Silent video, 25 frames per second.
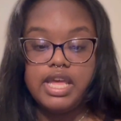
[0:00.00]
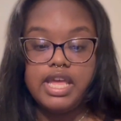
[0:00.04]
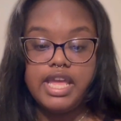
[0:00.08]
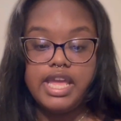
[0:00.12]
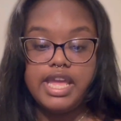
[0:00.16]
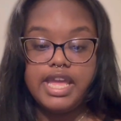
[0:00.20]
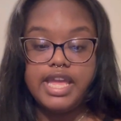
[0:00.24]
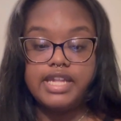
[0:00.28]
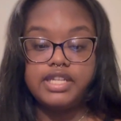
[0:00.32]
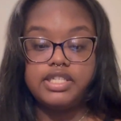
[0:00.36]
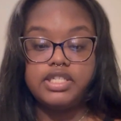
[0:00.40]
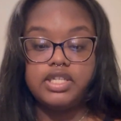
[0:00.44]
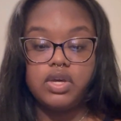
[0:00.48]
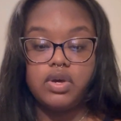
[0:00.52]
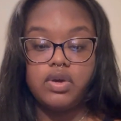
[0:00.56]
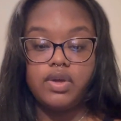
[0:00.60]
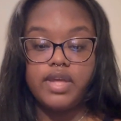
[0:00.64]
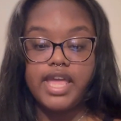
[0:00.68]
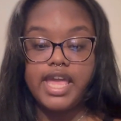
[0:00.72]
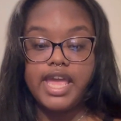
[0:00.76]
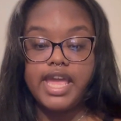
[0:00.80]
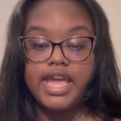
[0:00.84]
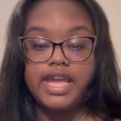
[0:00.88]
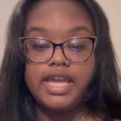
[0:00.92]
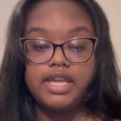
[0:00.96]
it's
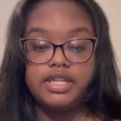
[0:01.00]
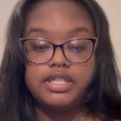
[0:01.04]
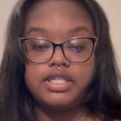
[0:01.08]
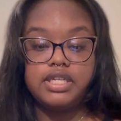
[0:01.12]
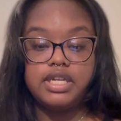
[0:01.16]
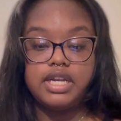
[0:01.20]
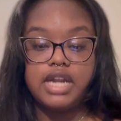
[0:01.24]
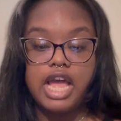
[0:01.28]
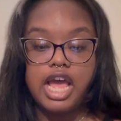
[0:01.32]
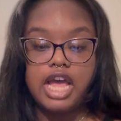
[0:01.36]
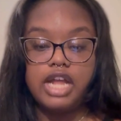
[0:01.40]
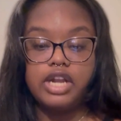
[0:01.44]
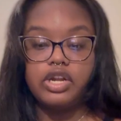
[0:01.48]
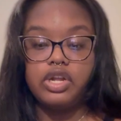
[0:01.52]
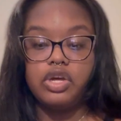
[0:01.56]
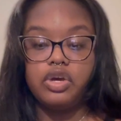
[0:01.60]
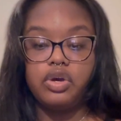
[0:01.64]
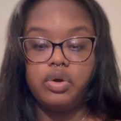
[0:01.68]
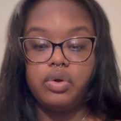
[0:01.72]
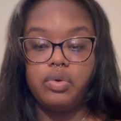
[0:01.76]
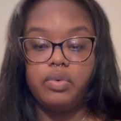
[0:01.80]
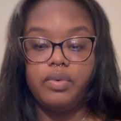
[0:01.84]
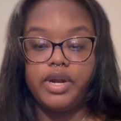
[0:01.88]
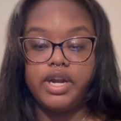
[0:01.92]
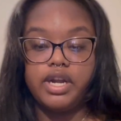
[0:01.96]
okay to not
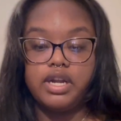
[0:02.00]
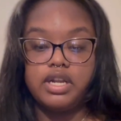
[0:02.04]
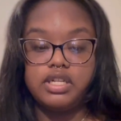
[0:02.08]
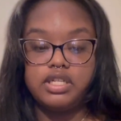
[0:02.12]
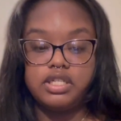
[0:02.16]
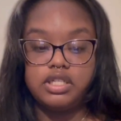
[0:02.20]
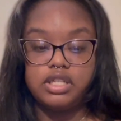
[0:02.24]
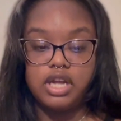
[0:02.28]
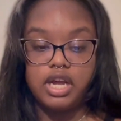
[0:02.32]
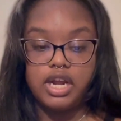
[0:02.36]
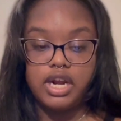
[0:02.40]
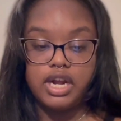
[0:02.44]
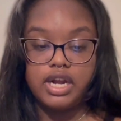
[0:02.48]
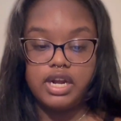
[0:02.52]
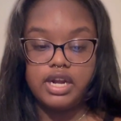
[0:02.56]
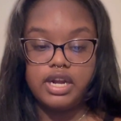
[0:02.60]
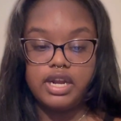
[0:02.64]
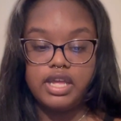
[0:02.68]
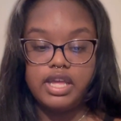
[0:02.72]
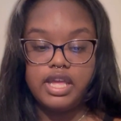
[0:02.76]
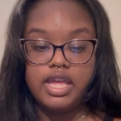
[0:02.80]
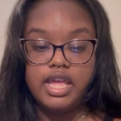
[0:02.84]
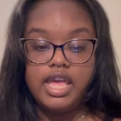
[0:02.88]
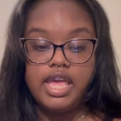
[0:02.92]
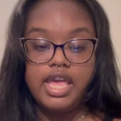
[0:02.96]
know where to start.
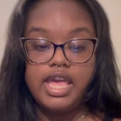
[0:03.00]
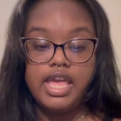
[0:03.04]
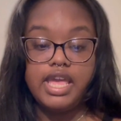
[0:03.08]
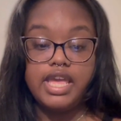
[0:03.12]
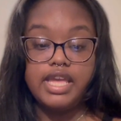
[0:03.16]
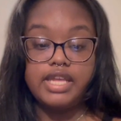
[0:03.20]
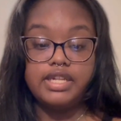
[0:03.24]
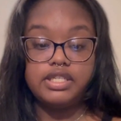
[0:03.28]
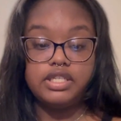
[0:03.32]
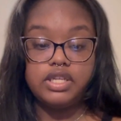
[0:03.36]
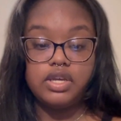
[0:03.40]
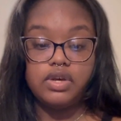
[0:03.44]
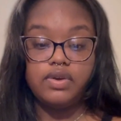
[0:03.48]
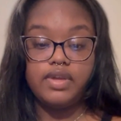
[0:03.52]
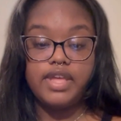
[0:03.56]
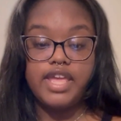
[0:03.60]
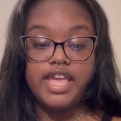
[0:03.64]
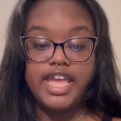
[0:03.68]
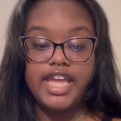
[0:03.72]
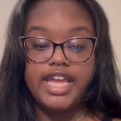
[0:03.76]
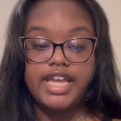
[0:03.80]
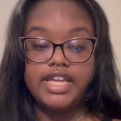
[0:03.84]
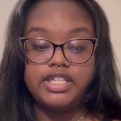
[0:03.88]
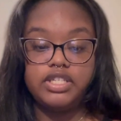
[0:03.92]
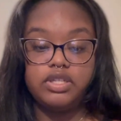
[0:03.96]
It's
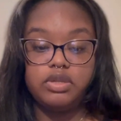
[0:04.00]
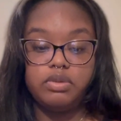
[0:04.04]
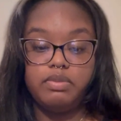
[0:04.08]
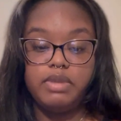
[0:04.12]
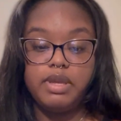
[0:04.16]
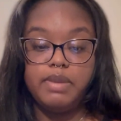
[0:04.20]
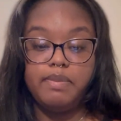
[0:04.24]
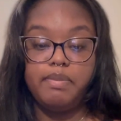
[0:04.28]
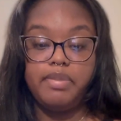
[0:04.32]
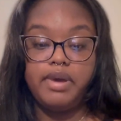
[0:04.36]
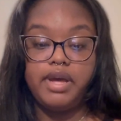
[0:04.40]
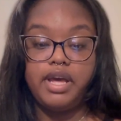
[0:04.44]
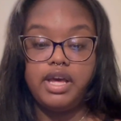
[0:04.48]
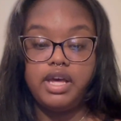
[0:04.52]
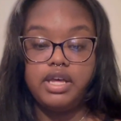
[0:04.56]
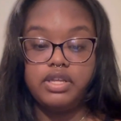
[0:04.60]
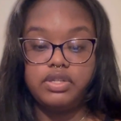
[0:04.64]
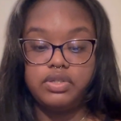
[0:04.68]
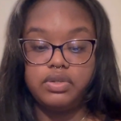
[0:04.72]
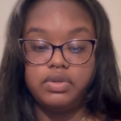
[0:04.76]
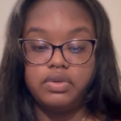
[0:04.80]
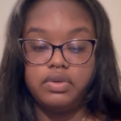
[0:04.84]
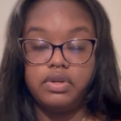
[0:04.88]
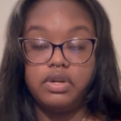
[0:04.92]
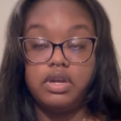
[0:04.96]
okay to be
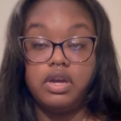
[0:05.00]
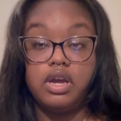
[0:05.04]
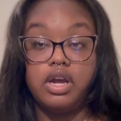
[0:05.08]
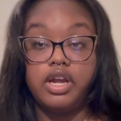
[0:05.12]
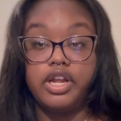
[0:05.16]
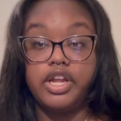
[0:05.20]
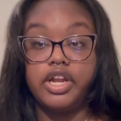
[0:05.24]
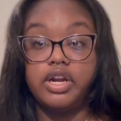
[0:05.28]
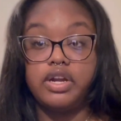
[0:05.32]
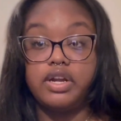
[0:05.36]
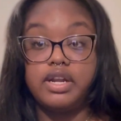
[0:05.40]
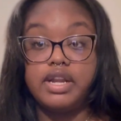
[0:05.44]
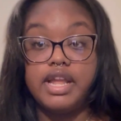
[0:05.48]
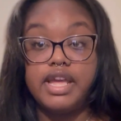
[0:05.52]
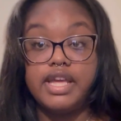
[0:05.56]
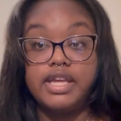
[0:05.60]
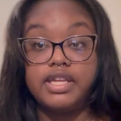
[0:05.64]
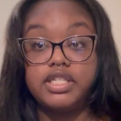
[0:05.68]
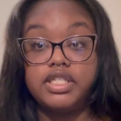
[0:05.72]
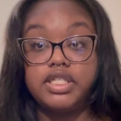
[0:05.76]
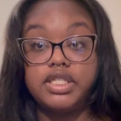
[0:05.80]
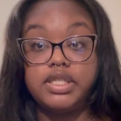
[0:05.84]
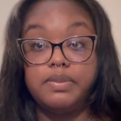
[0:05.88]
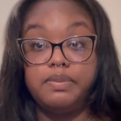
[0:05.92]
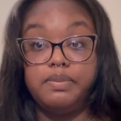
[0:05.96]
puzzled on your
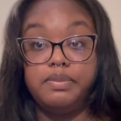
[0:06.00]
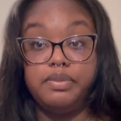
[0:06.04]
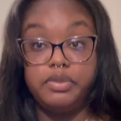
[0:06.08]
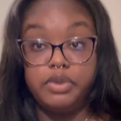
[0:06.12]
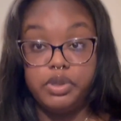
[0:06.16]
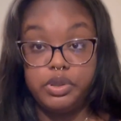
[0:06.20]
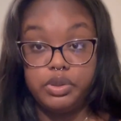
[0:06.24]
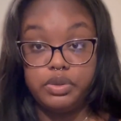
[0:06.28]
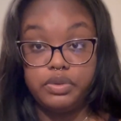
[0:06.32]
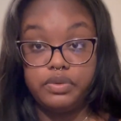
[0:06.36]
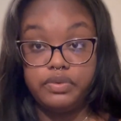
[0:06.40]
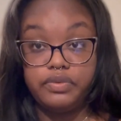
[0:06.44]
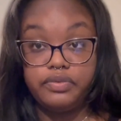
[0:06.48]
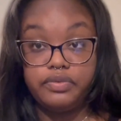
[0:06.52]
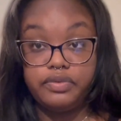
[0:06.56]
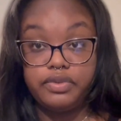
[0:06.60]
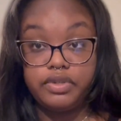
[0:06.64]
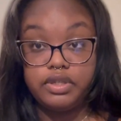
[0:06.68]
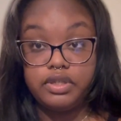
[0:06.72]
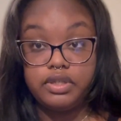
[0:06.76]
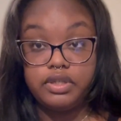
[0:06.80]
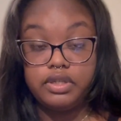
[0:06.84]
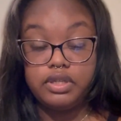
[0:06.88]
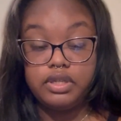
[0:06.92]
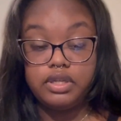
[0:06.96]
next move.
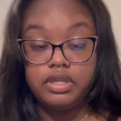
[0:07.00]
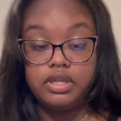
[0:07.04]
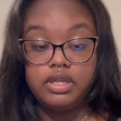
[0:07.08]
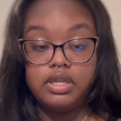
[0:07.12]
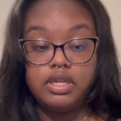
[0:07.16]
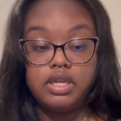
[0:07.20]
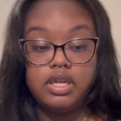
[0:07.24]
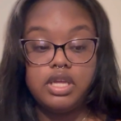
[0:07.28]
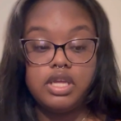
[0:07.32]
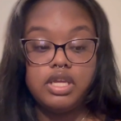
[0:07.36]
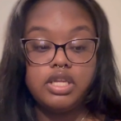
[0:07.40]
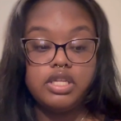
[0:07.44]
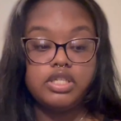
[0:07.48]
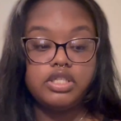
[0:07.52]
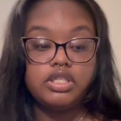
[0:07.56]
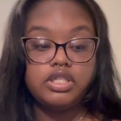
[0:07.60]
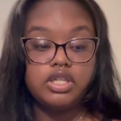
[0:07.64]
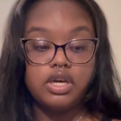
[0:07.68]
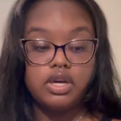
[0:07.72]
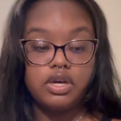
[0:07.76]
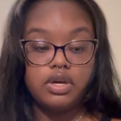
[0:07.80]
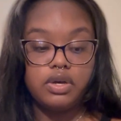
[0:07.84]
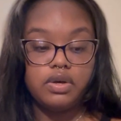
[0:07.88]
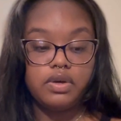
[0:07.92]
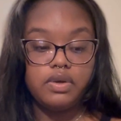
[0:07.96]

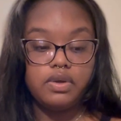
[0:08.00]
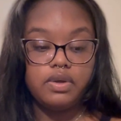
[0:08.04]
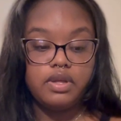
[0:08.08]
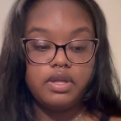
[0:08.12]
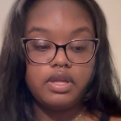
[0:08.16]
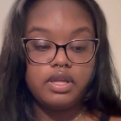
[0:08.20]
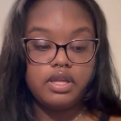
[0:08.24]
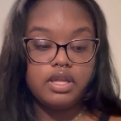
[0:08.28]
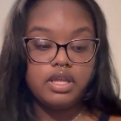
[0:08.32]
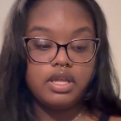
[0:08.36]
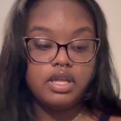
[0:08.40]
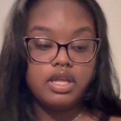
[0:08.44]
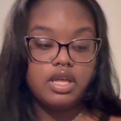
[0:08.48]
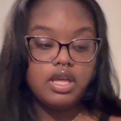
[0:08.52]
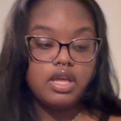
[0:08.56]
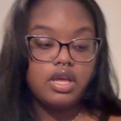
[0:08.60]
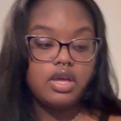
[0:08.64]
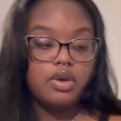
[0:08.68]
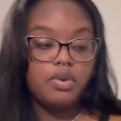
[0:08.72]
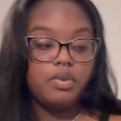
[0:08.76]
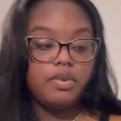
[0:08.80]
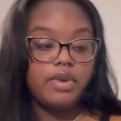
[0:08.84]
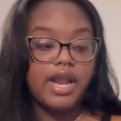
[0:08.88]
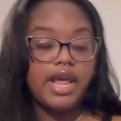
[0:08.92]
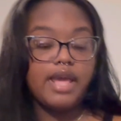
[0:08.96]
So
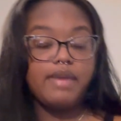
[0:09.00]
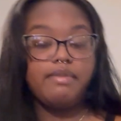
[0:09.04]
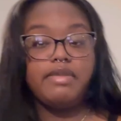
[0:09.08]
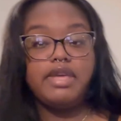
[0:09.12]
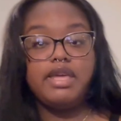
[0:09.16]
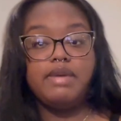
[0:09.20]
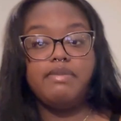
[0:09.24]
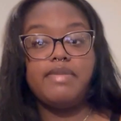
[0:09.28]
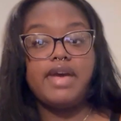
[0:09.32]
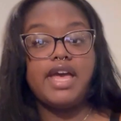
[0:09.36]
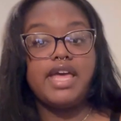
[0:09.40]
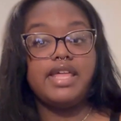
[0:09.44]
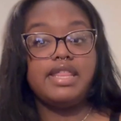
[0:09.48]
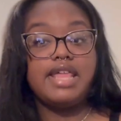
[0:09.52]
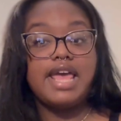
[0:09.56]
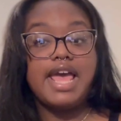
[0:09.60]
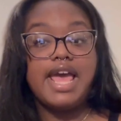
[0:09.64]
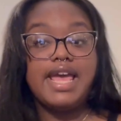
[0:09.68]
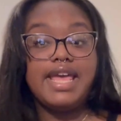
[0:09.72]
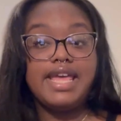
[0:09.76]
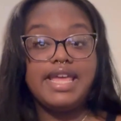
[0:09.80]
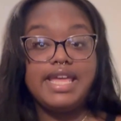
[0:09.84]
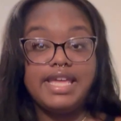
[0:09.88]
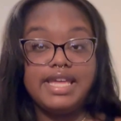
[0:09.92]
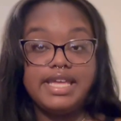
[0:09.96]
what I mean by
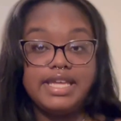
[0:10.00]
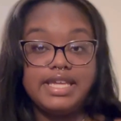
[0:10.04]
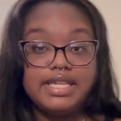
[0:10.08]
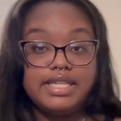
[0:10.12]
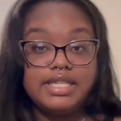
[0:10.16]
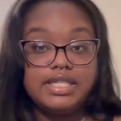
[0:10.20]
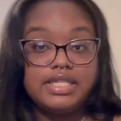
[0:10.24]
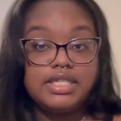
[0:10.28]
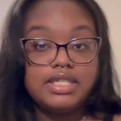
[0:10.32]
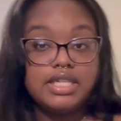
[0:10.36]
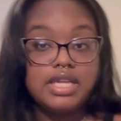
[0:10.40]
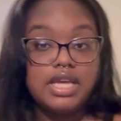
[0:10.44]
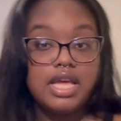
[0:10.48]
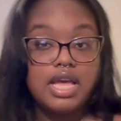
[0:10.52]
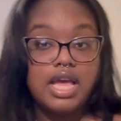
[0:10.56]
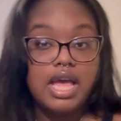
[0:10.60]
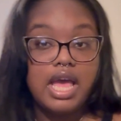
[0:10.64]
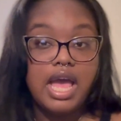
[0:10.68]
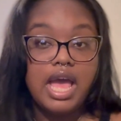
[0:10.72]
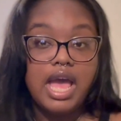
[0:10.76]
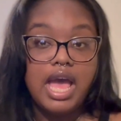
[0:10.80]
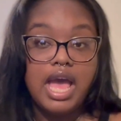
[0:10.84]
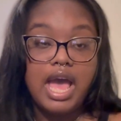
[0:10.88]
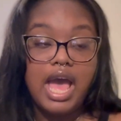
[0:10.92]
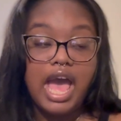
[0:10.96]
that is
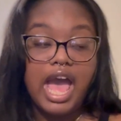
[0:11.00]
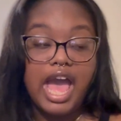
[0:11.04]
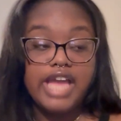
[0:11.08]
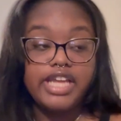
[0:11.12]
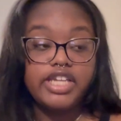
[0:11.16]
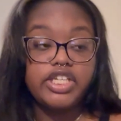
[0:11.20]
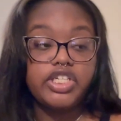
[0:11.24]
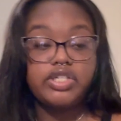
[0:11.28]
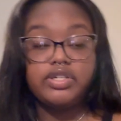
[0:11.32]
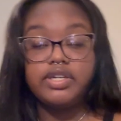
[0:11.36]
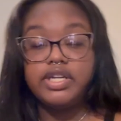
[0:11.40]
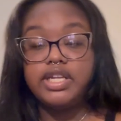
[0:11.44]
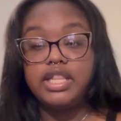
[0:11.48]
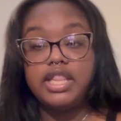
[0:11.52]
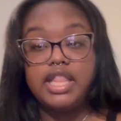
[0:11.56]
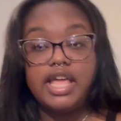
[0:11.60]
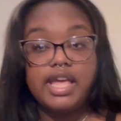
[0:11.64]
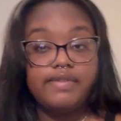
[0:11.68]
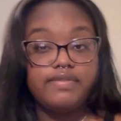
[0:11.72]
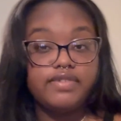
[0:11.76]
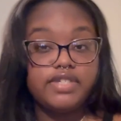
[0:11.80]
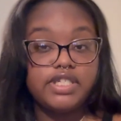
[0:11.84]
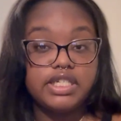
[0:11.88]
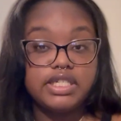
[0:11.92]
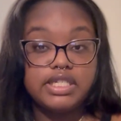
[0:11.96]
I treat
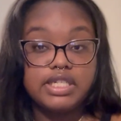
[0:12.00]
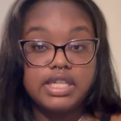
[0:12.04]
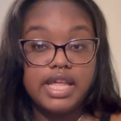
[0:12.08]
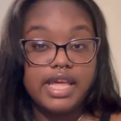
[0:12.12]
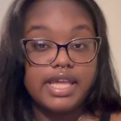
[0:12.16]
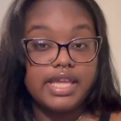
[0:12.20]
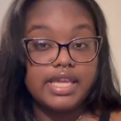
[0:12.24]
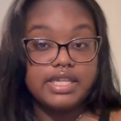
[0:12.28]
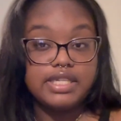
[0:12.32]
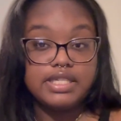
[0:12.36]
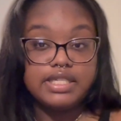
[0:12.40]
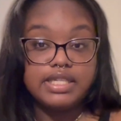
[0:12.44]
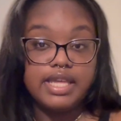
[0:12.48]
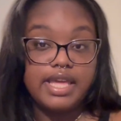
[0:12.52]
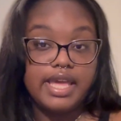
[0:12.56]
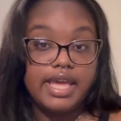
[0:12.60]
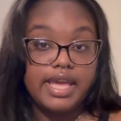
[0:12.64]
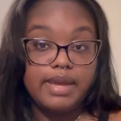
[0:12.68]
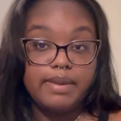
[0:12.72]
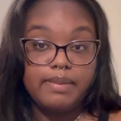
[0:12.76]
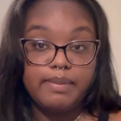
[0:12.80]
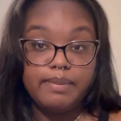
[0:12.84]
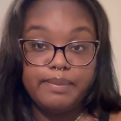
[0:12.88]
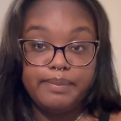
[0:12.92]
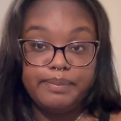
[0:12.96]
life just like it's a game,